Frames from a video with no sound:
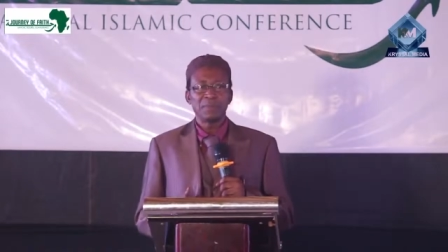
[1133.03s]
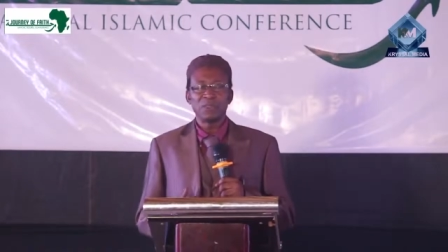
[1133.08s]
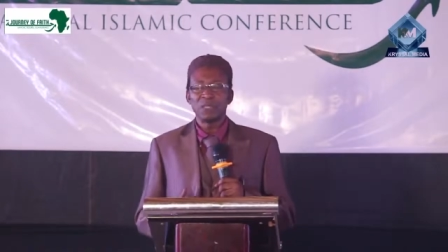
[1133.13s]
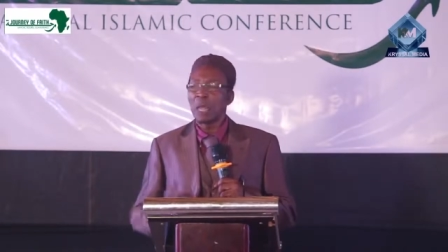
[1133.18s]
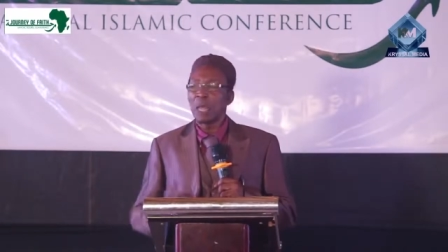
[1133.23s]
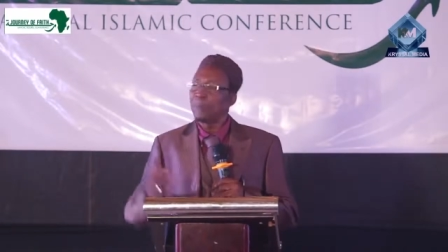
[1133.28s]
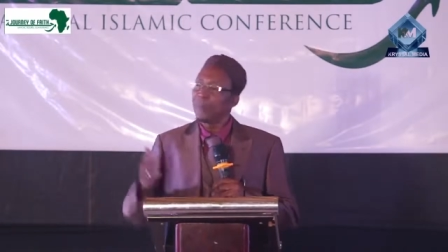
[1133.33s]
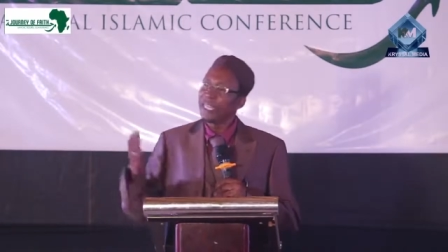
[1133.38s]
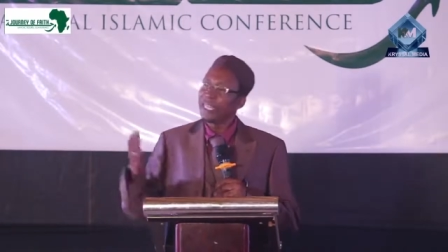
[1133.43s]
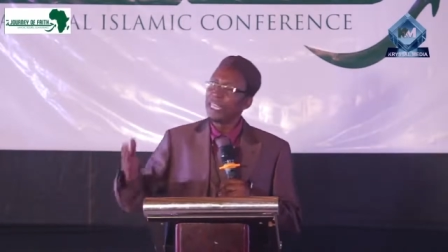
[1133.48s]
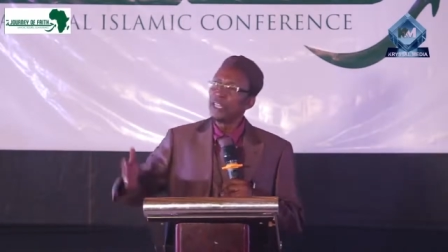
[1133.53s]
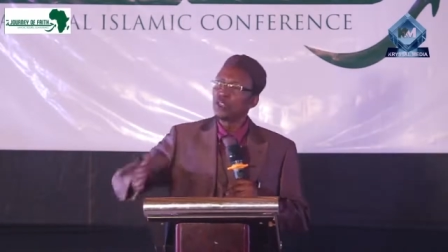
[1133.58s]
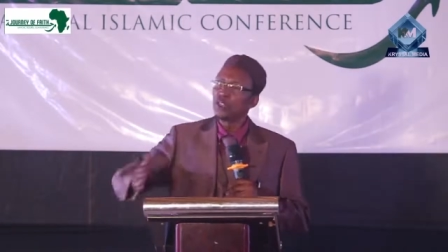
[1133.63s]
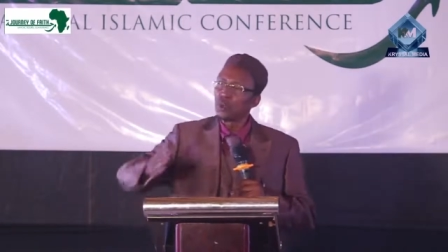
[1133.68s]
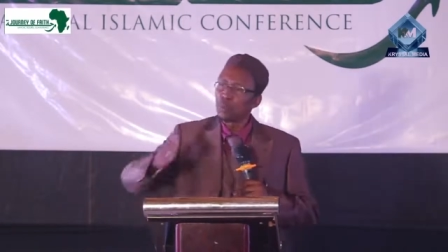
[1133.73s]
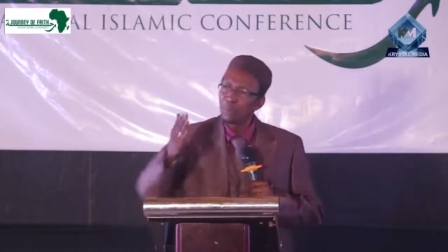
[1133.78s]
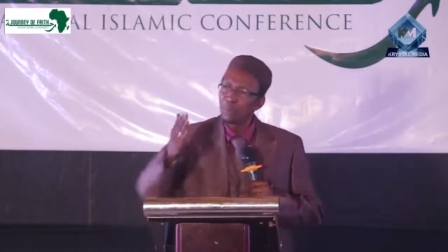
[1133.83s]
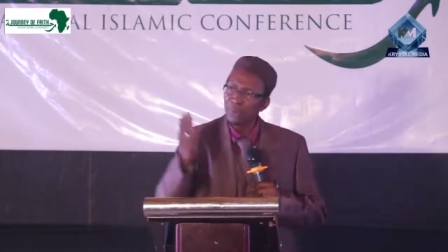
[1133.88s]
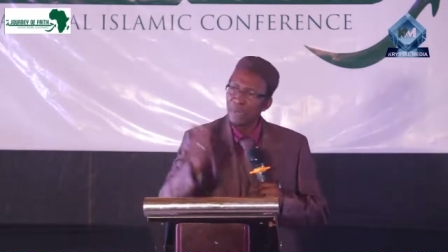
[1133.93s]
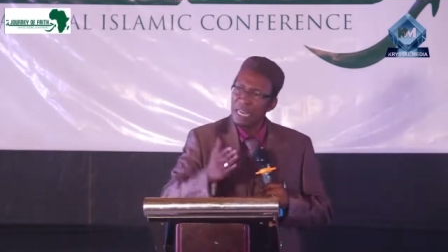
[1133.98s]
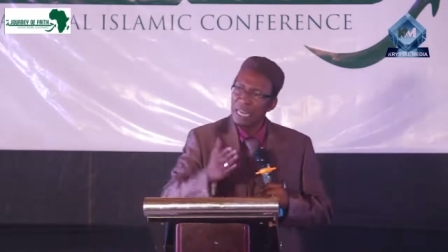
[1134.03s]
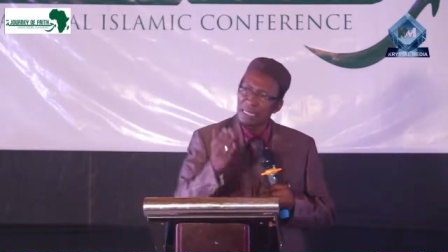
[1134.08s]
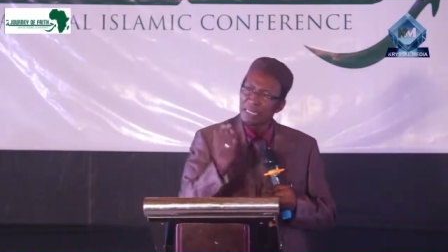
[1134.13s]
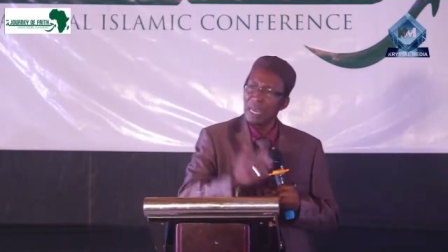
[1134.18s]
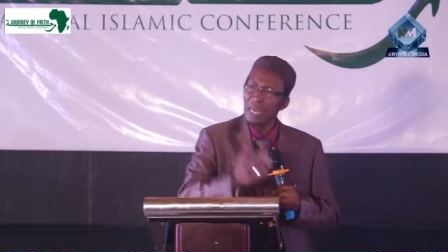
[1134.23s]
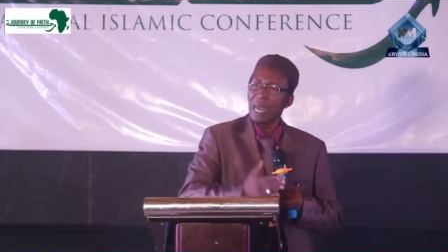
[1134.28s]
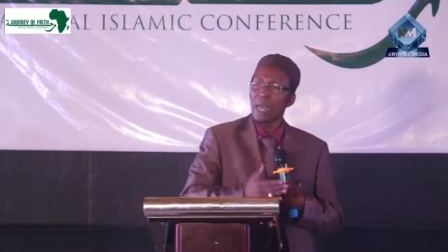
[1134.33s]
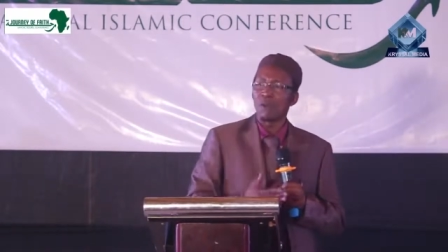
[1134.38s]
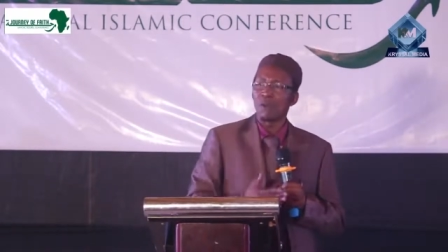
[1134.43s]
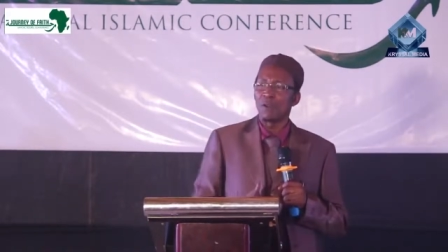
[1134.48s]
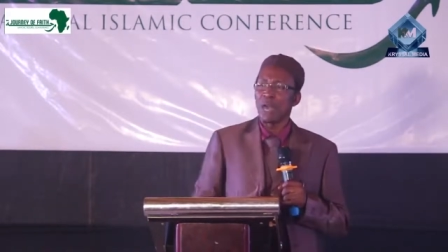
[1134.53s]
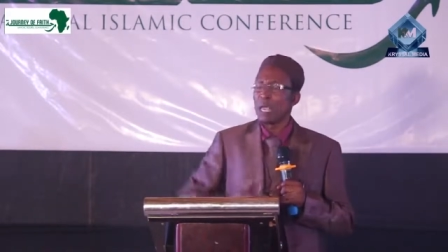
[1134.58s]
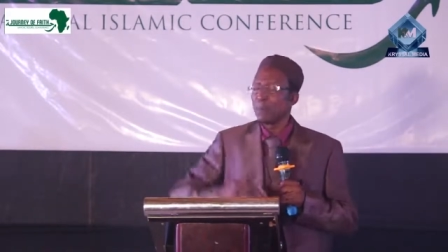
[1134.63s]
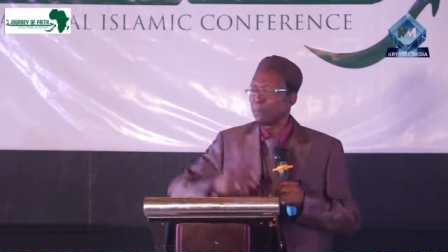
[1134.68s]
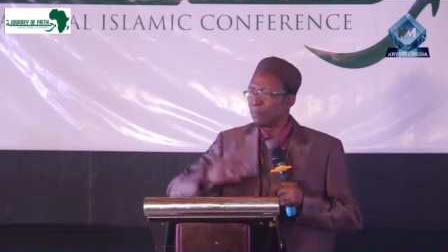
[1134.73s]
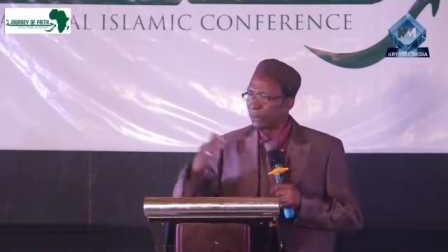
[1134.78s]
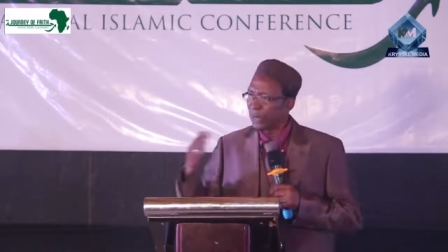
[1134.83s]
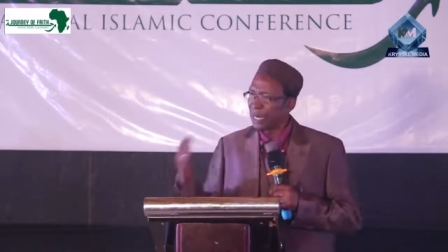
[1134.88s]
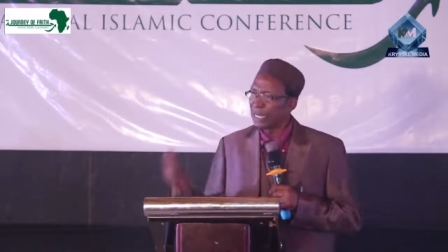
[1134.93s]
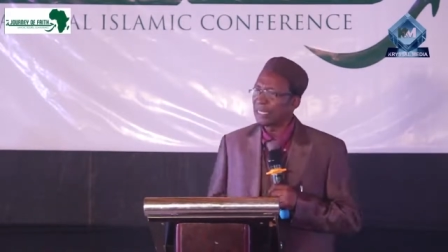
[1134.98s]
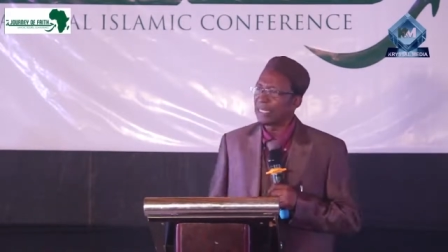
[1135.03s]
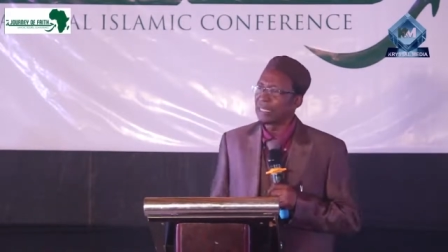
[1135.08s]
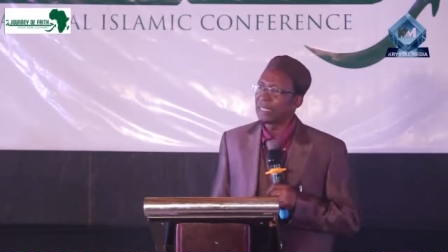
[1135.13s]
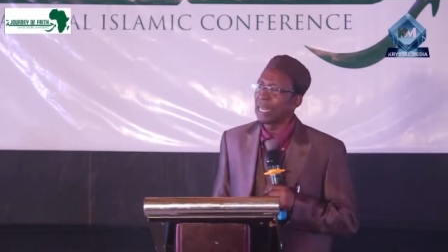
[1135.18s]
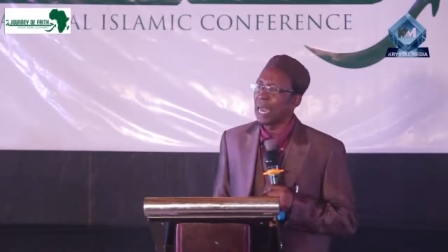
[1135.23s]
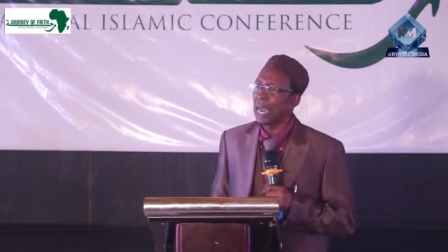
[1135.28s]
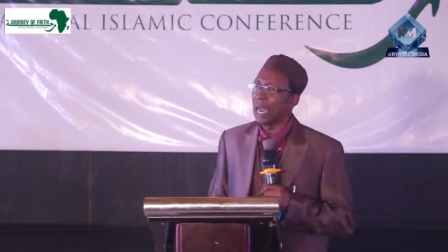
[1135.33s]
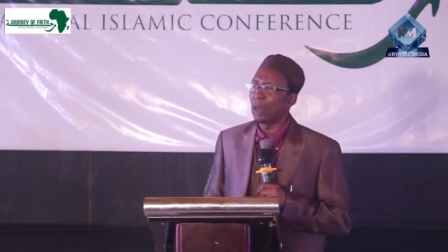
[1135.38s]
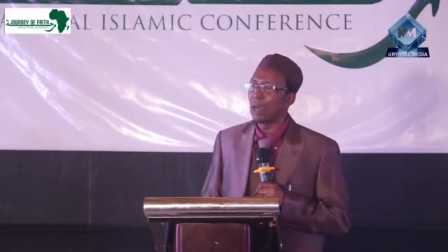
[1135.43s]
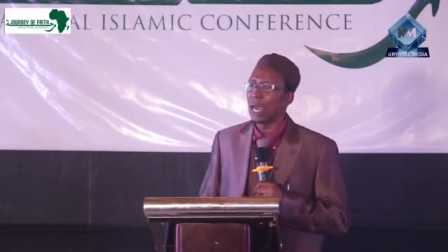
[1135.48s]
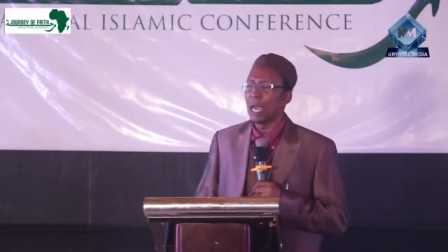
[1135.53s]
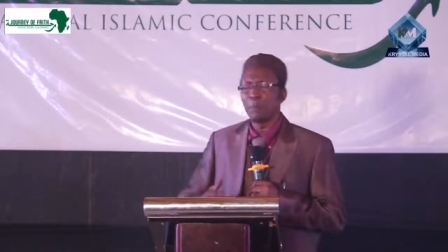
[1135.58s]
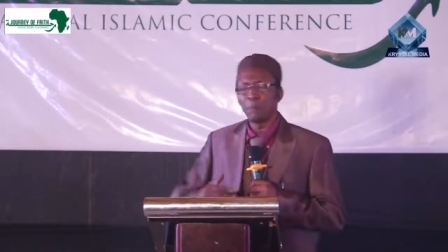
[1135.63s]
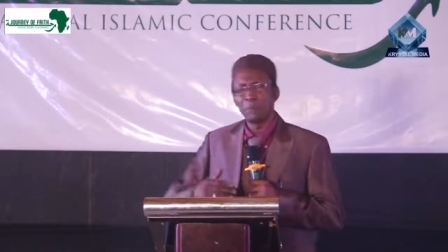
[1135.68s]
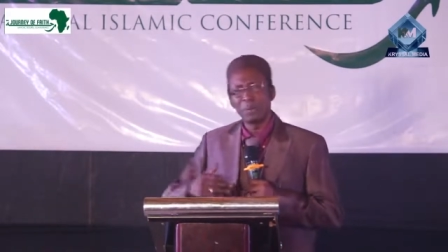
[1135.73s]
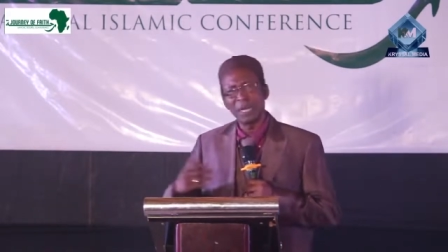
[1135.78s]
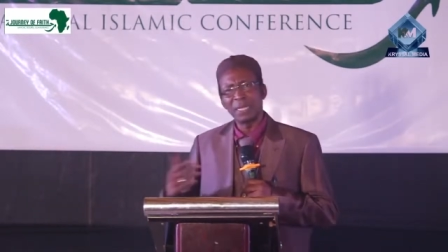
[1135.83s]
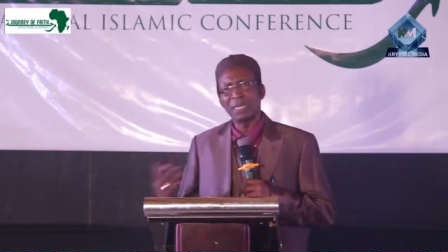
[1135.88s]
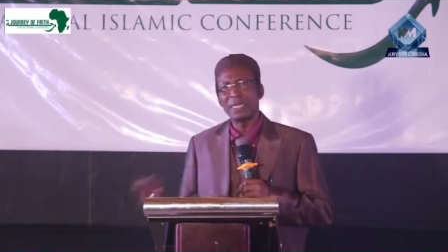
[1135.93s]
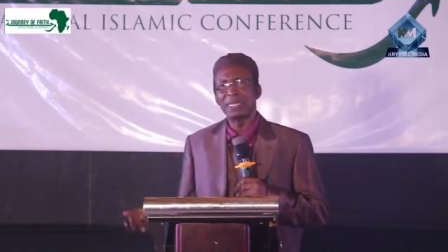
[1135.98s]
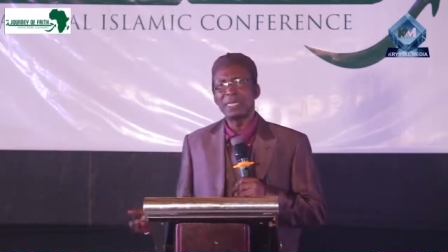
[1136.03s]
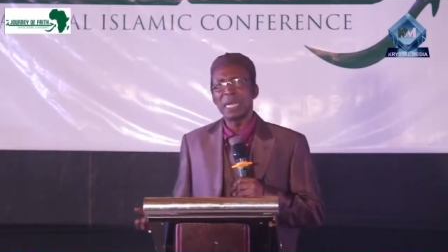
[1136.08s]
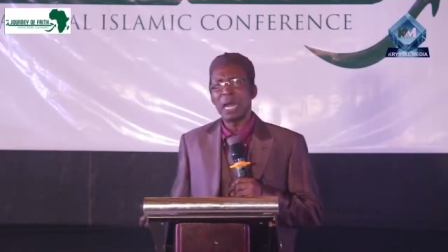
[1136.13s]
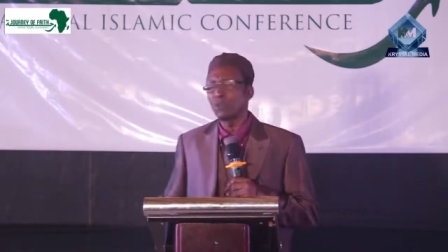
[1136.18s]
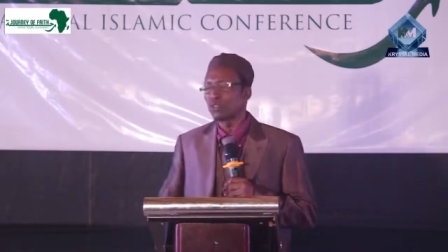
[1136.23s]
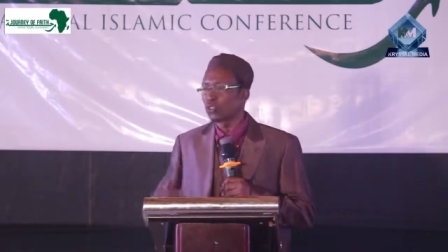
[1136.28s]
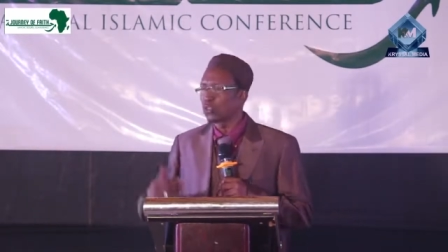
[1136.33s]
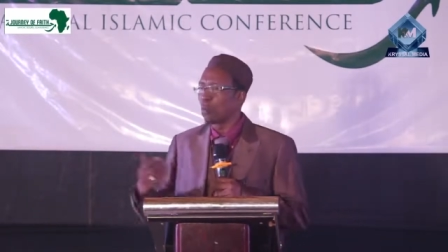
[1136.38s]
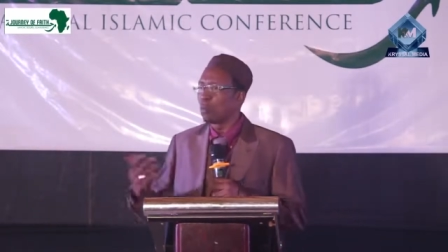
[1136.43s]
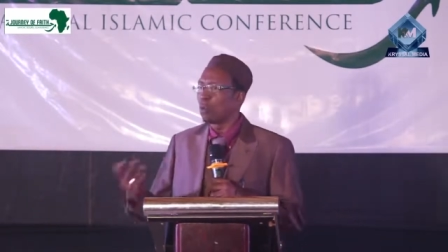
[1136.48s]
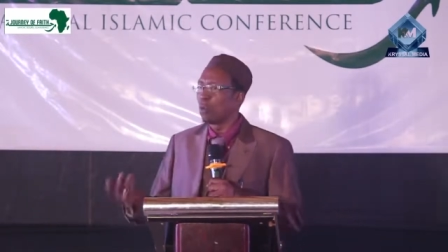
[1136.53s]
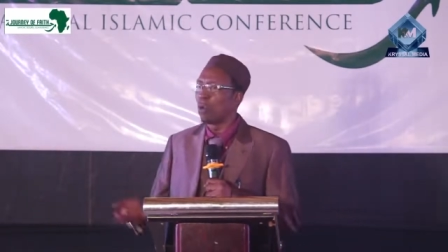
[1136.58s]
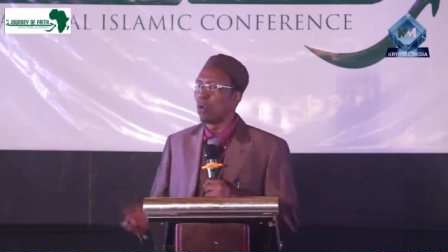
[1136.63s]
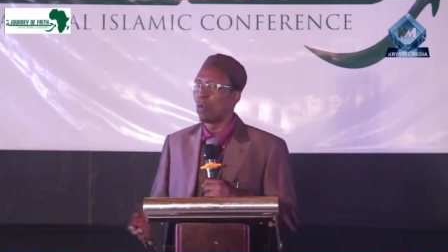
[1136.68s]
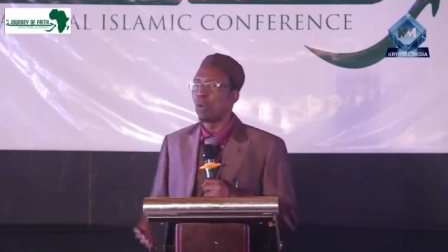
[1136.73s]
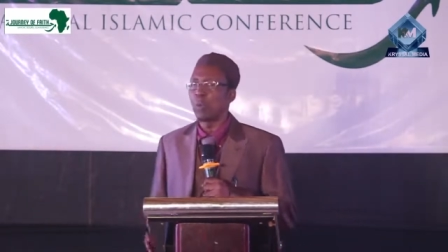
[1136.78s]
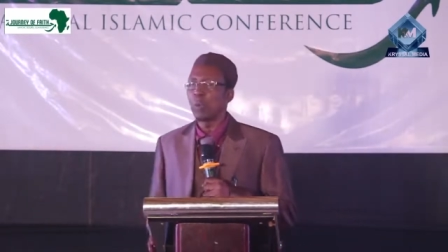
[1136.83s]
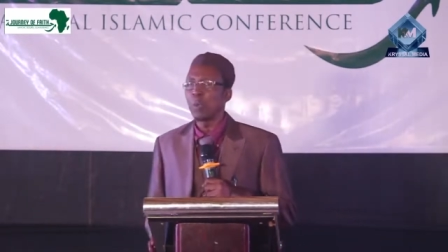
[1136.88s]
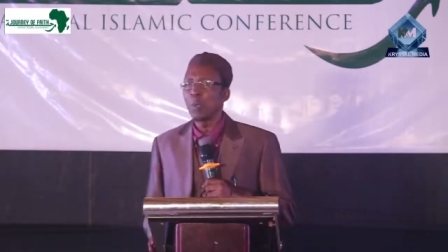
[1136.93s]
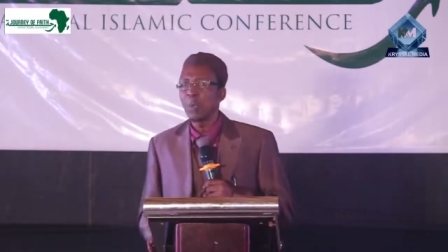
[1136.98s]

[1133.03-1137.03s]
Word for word: I begin to break down, I break it down, I break it down some more.